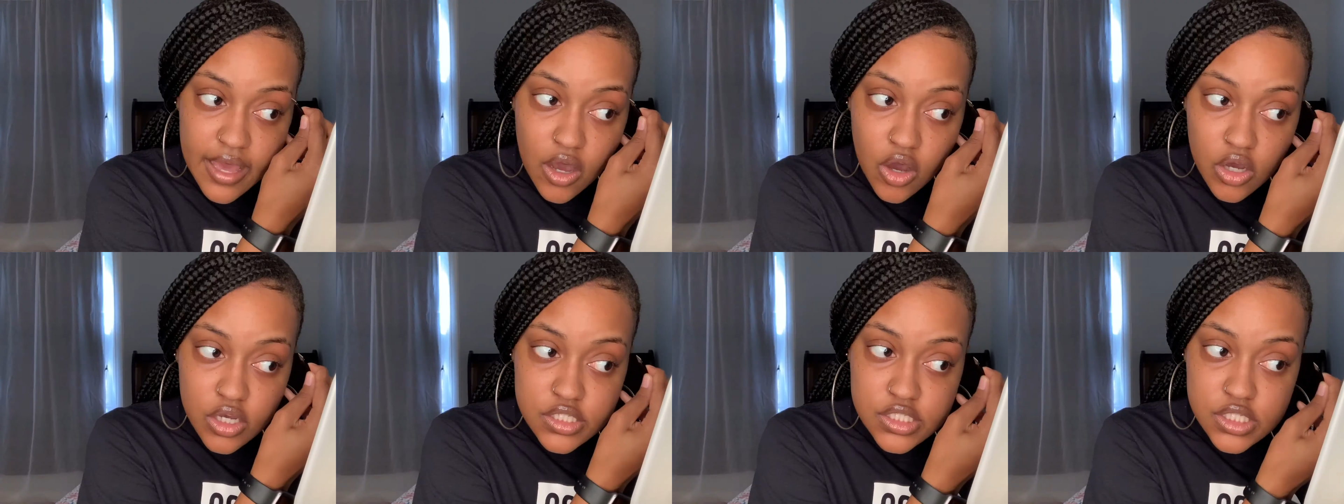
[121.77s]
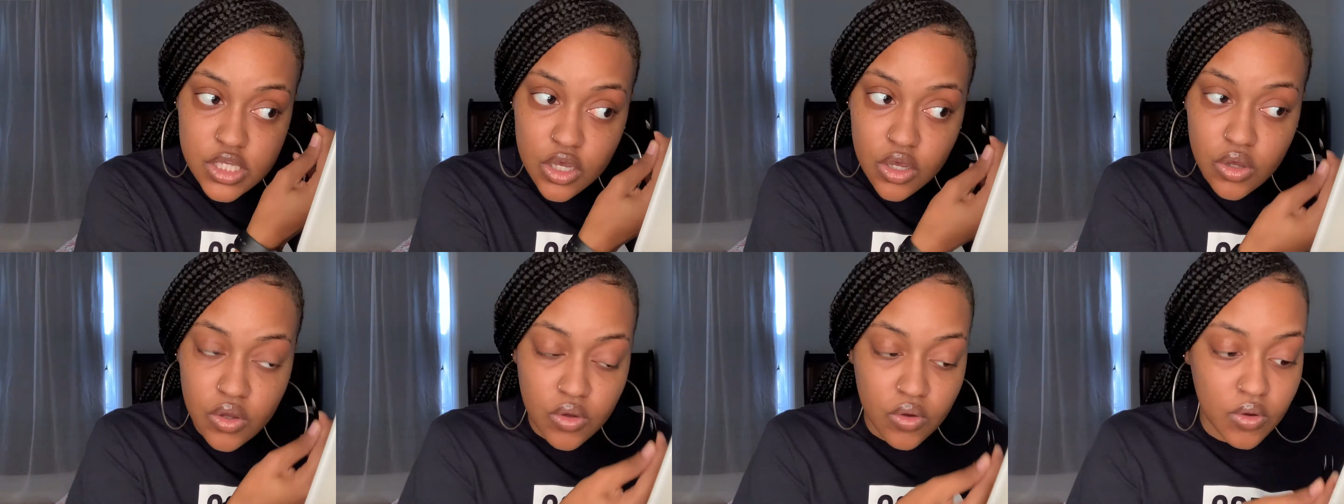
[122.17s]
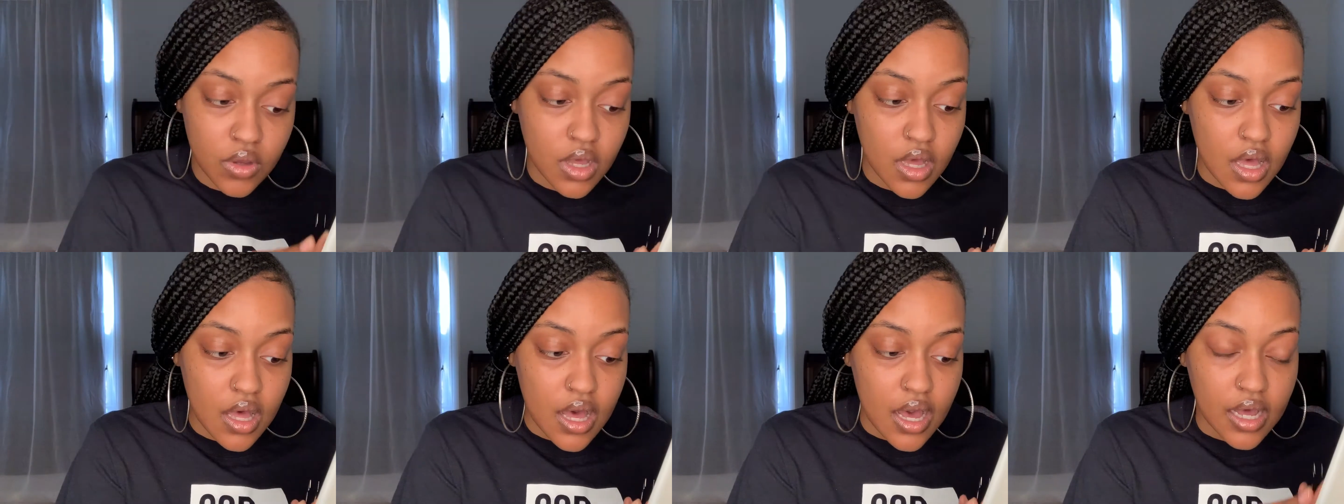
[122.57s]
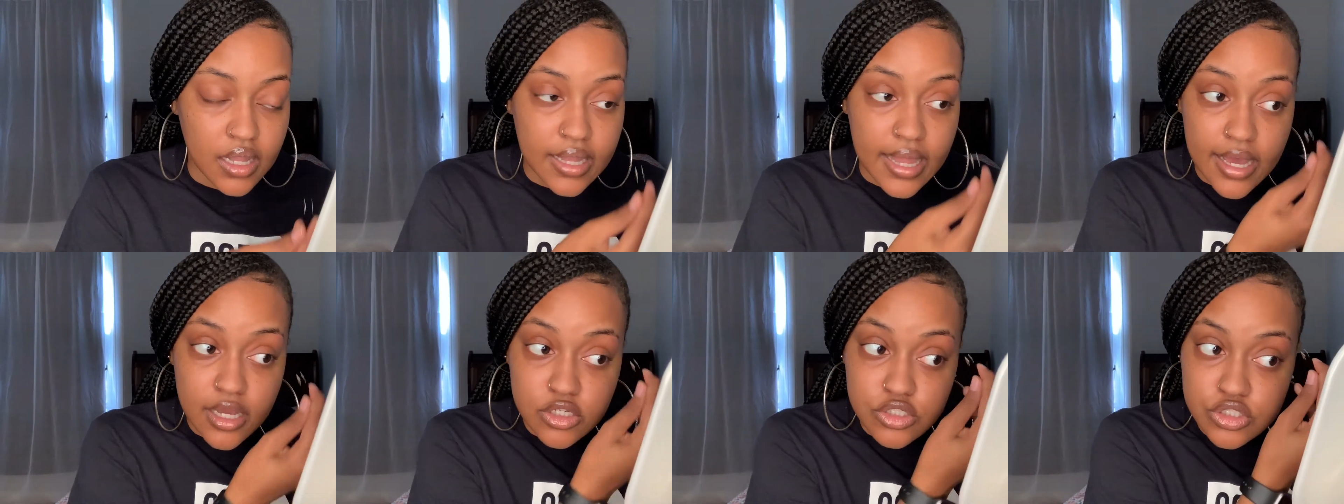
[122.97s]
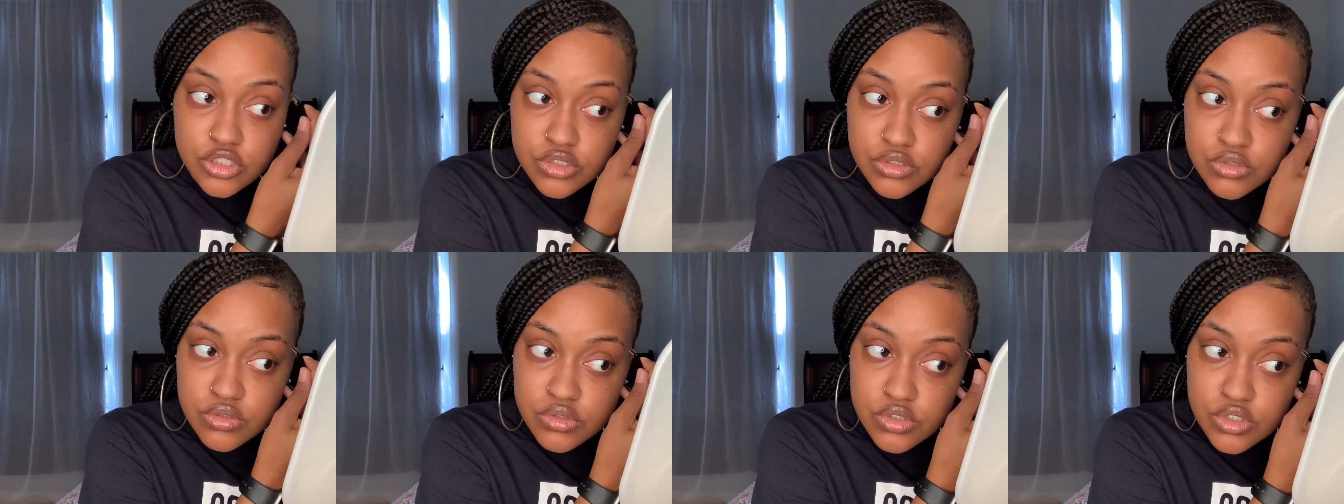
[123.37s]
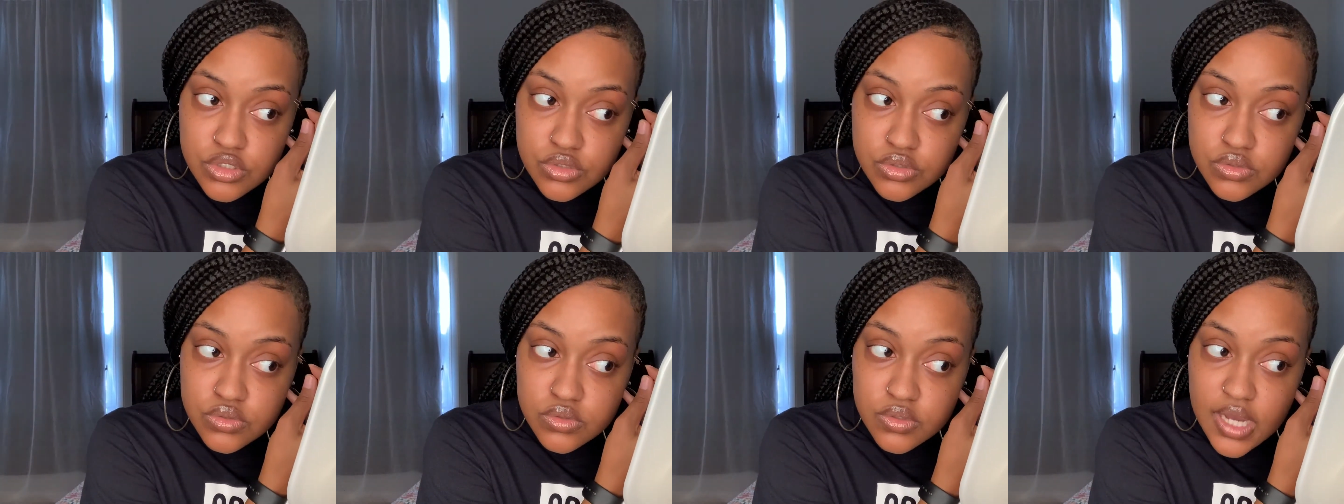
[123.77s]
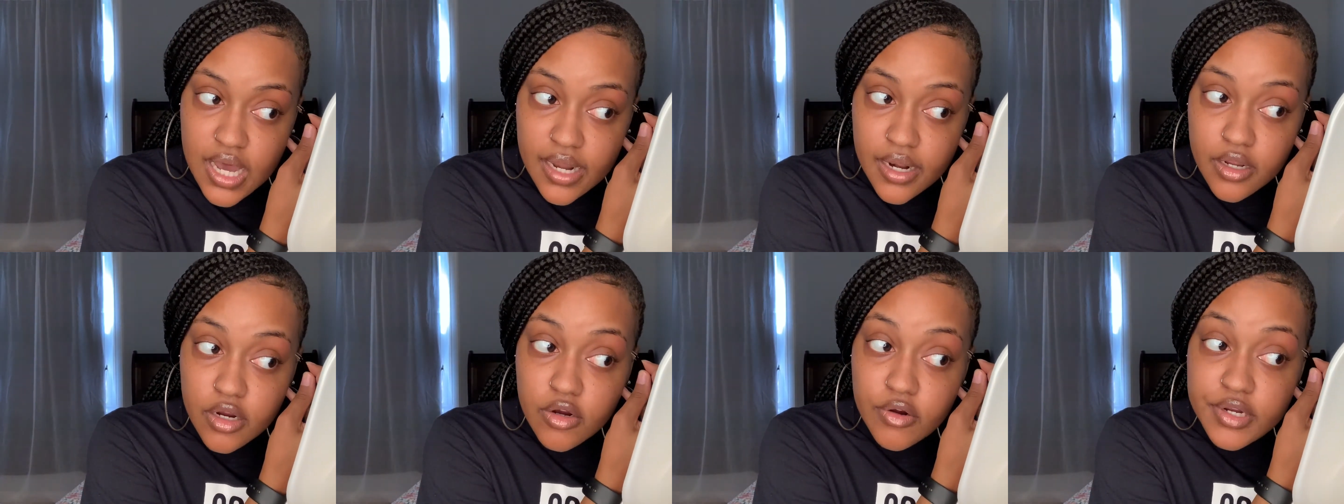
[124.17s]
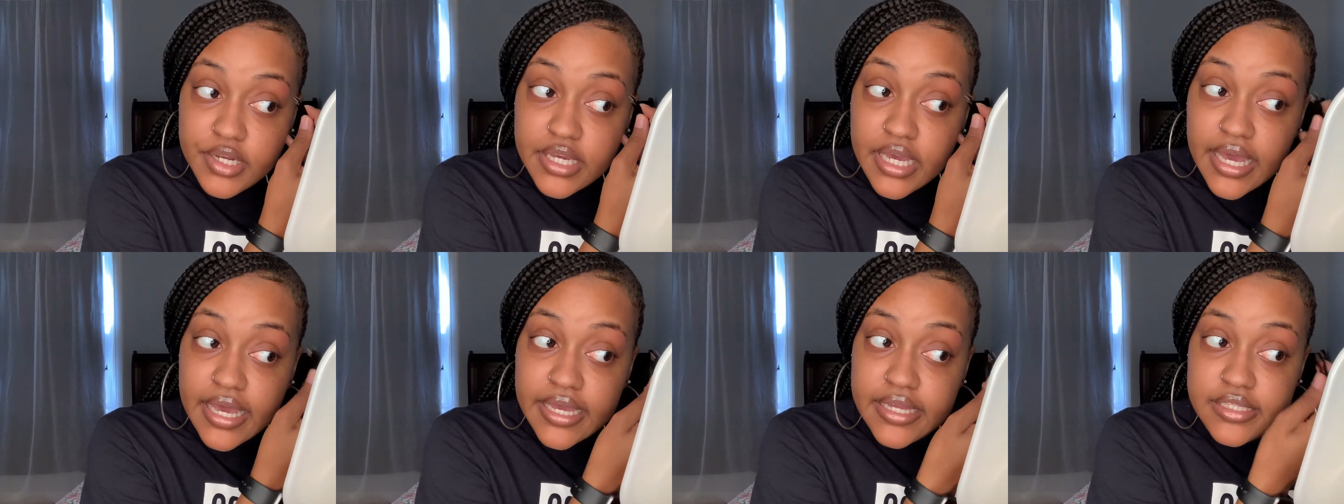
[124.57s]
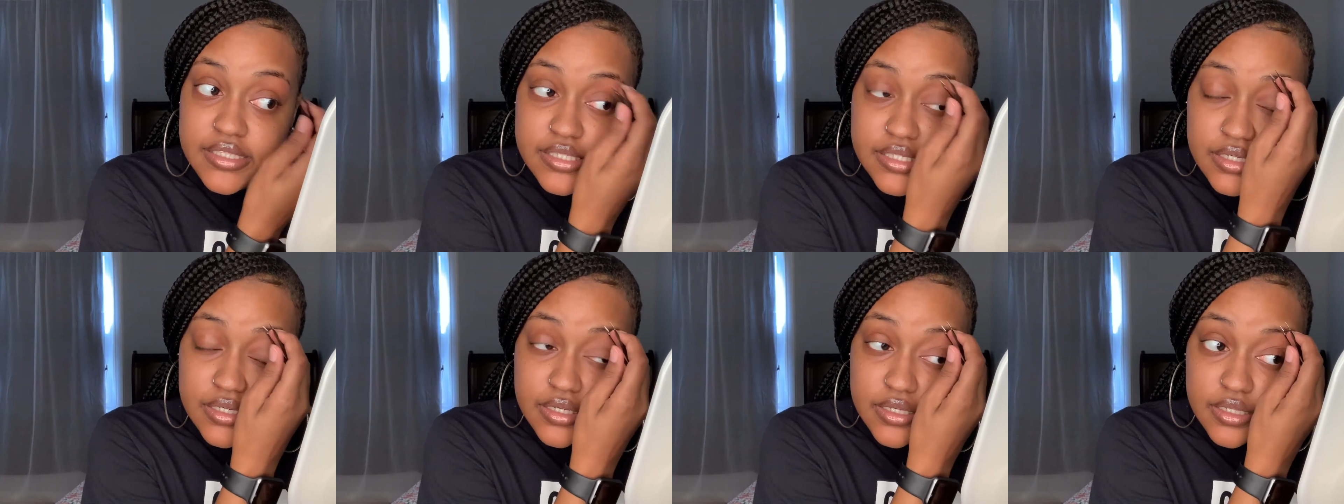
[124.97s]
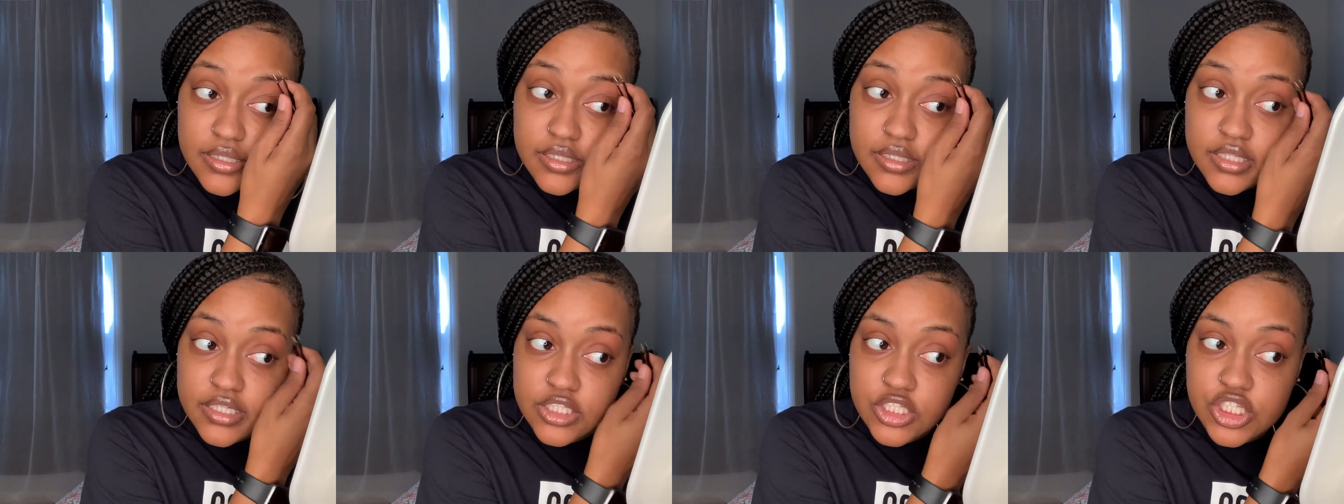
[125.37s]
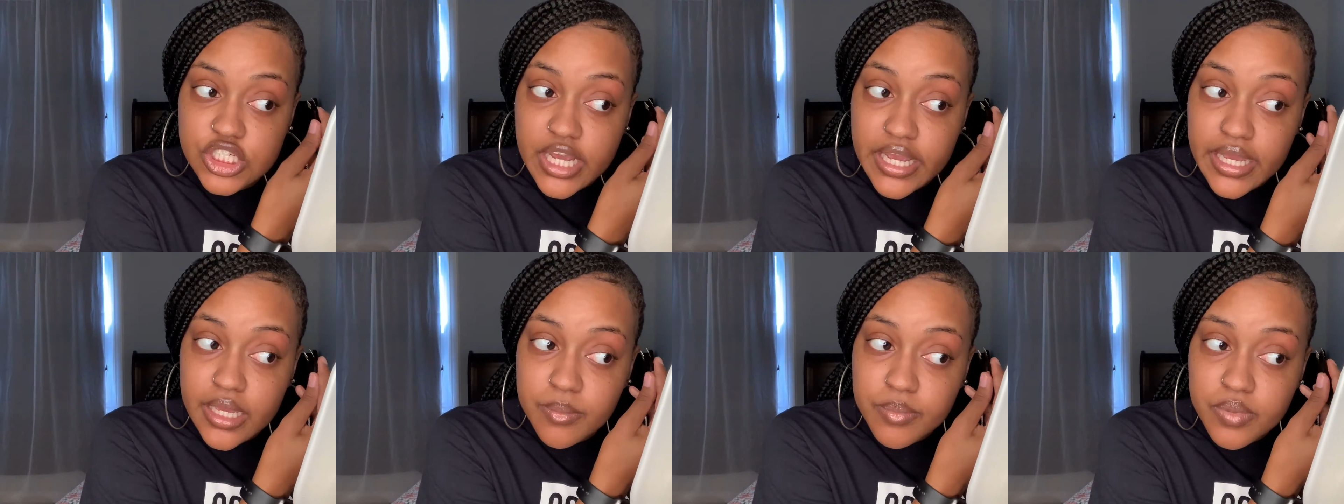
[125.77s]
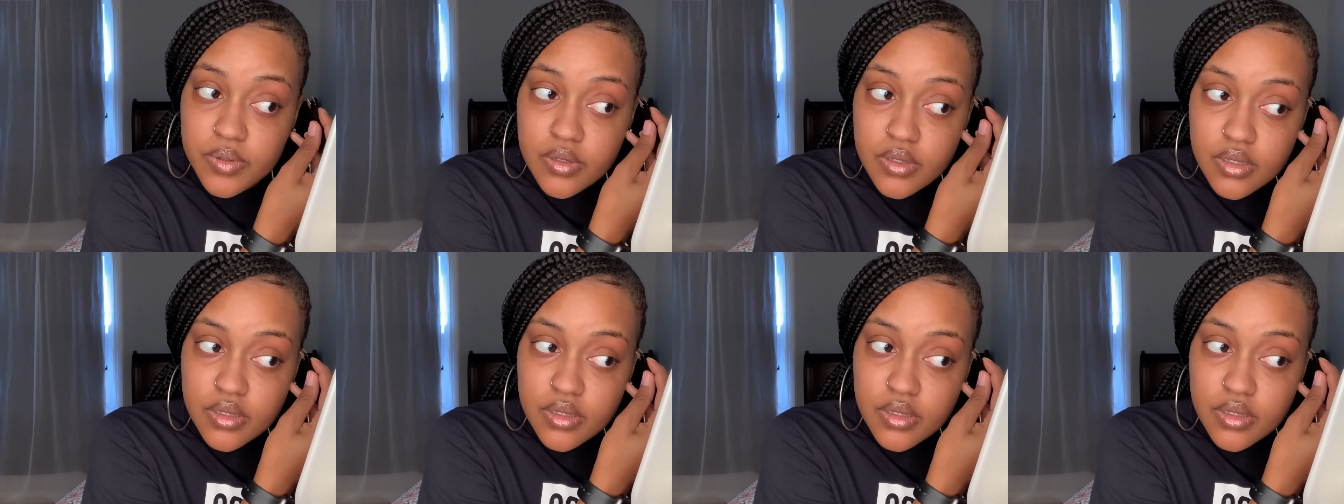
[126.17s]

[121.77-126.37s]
also allows you to kind of create the shape